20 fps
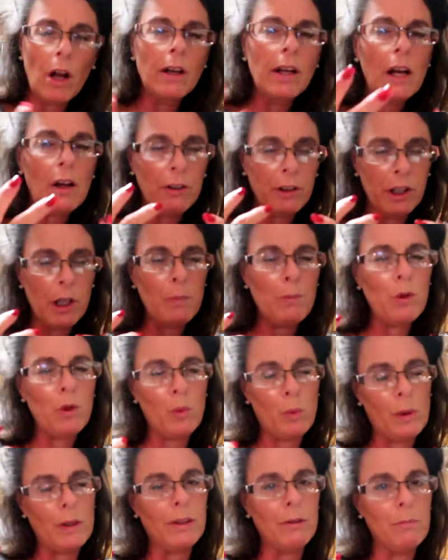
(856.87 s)
And I'll keep you
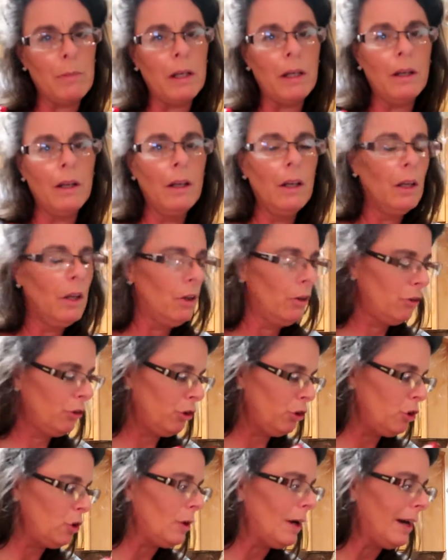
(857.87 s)
with me
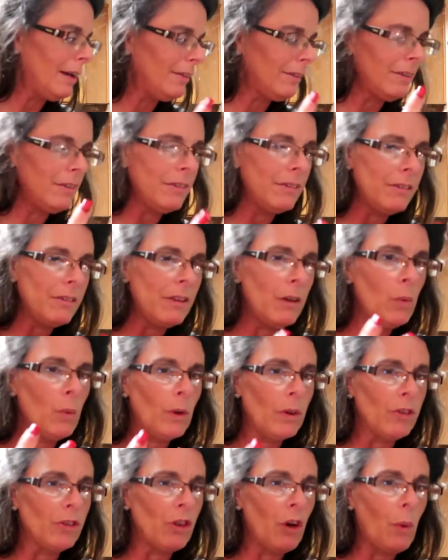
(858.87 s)
so you guys can see
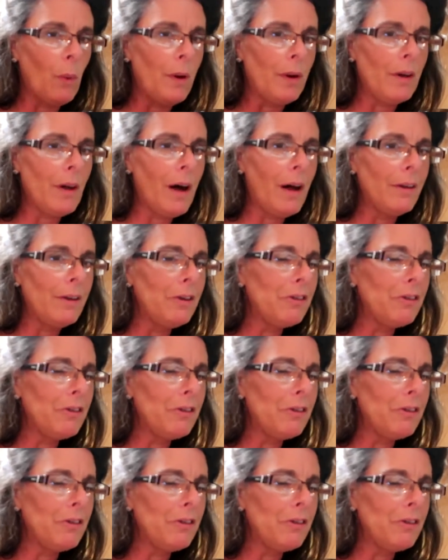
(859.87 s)
what's going on.